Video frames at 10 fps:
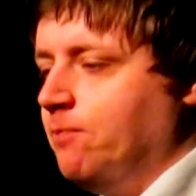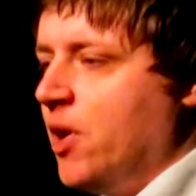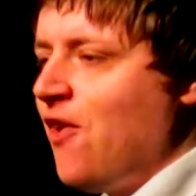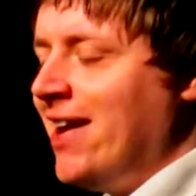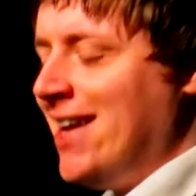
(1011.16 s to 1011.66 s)

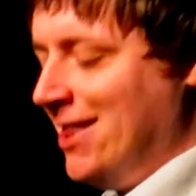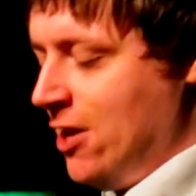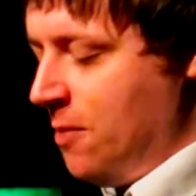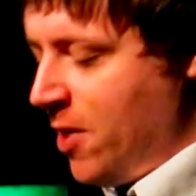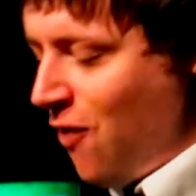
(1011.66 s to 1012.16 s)
My
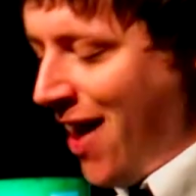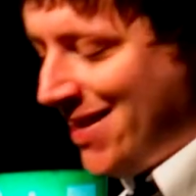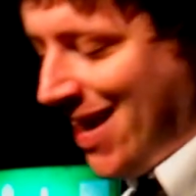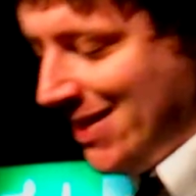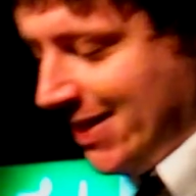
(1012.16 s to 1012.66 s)

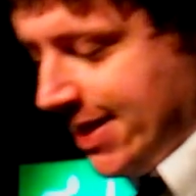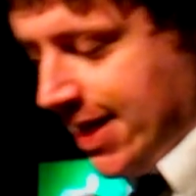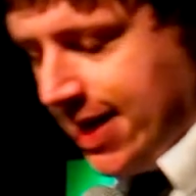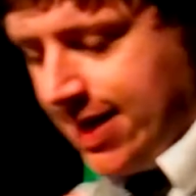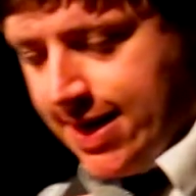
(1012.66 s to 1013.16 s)
granddad's,
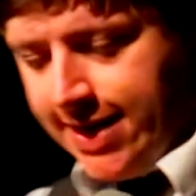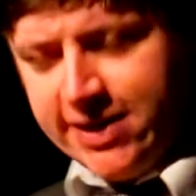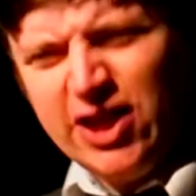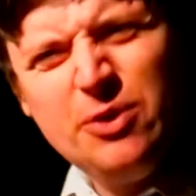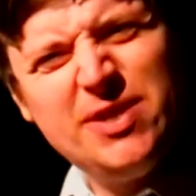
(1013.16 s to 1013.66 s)

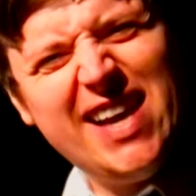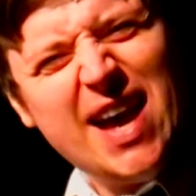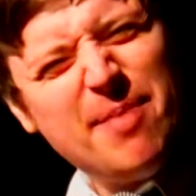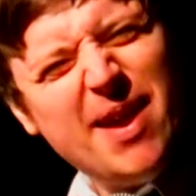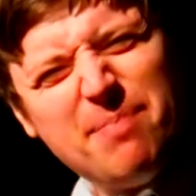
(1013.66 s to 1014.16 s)
he's losing
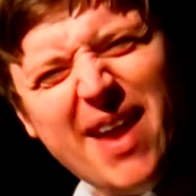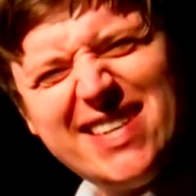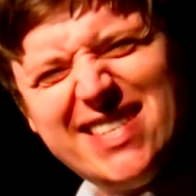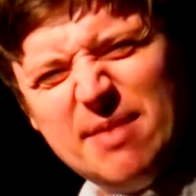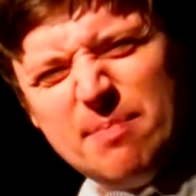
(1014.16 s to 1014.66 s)
it a bit,
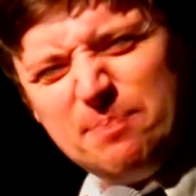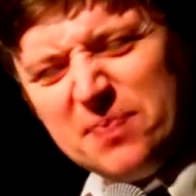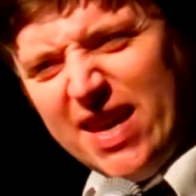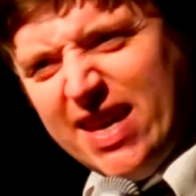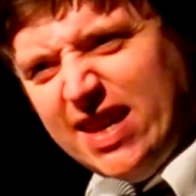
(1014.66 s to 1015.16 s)
bless
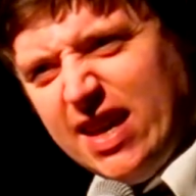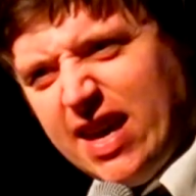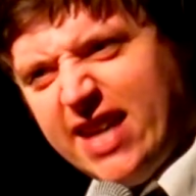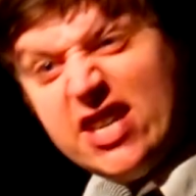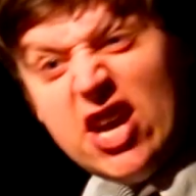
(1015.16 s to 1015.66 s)
him. He
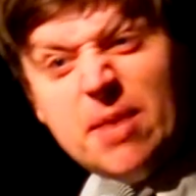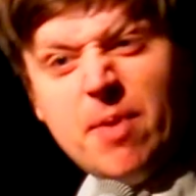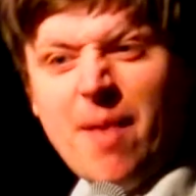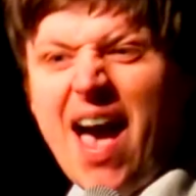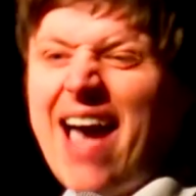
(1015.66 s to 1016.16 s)
turned
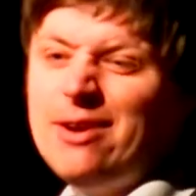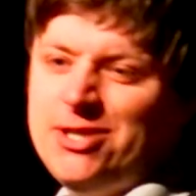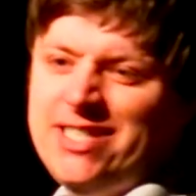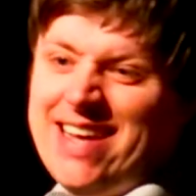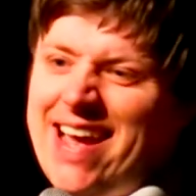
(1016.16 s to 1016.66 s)
up at my
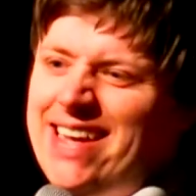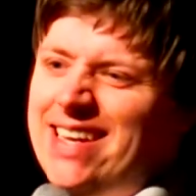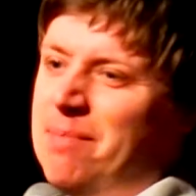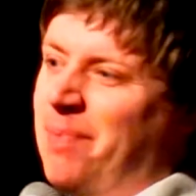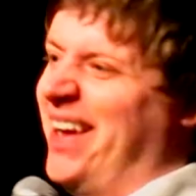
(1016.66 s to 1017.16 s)
house today,
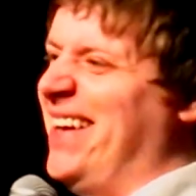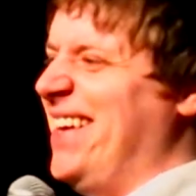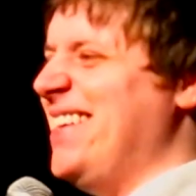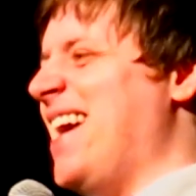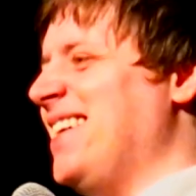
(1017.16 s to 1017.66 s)

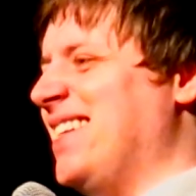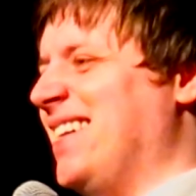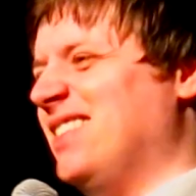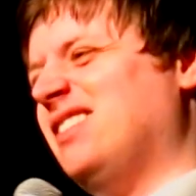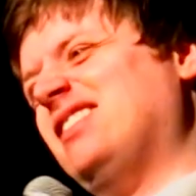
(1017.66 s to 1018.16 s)
completely
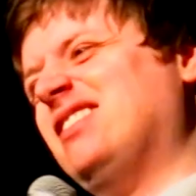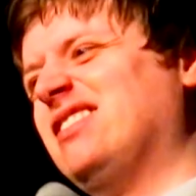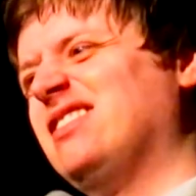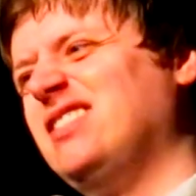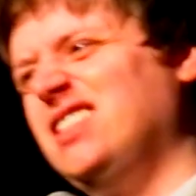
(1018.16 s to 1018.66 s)
naked.
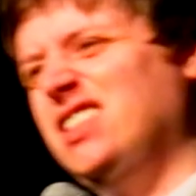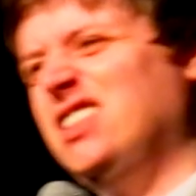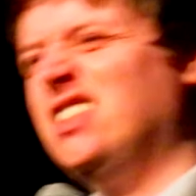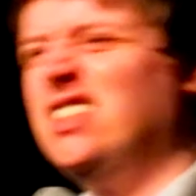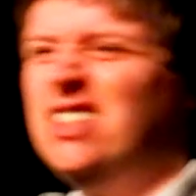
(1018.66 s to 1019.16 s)

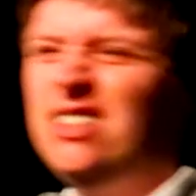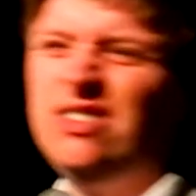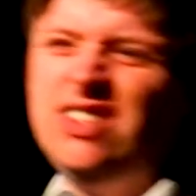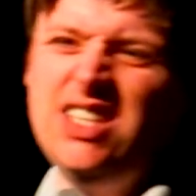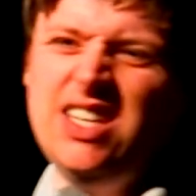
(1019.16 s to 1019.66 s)
I know.
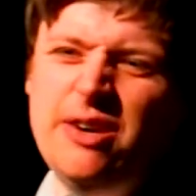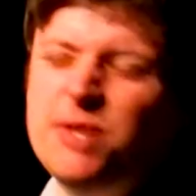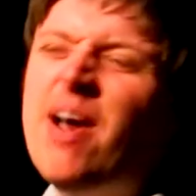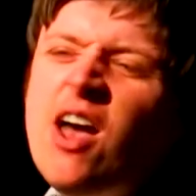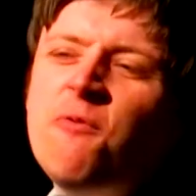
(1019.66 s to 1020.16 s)

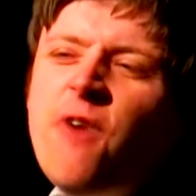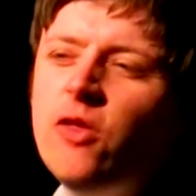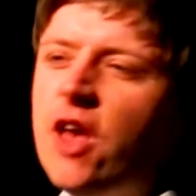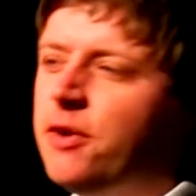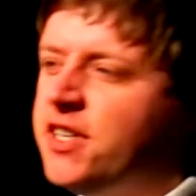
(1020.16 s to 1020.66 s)
It's my own
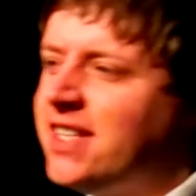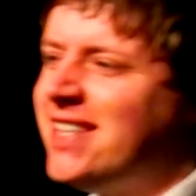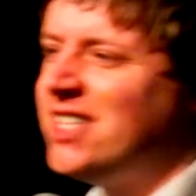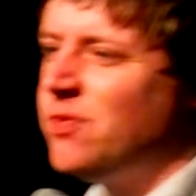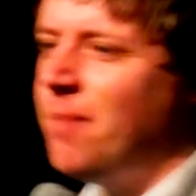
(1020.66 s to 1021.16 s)
fault though, because I'd
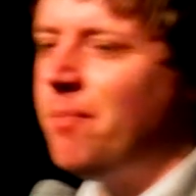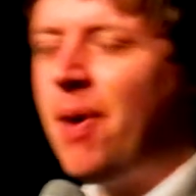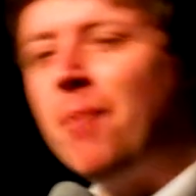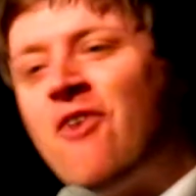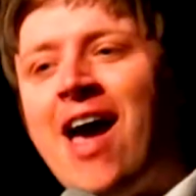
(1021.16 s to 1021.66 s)
said to him,
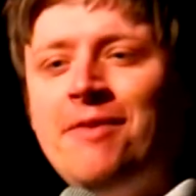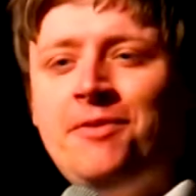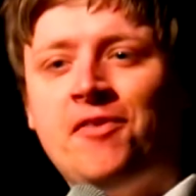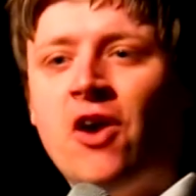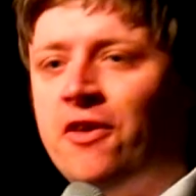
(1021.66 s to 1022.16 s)
pop round
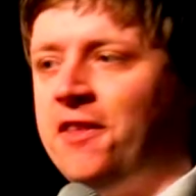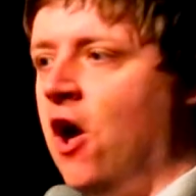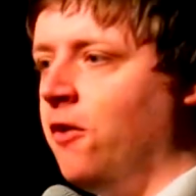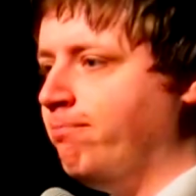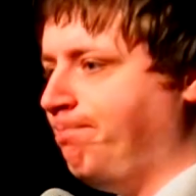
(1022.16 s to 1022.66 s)
if you've got nothing
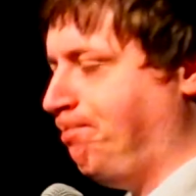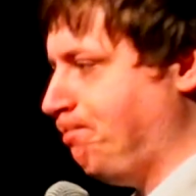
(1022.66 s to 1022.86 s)
on.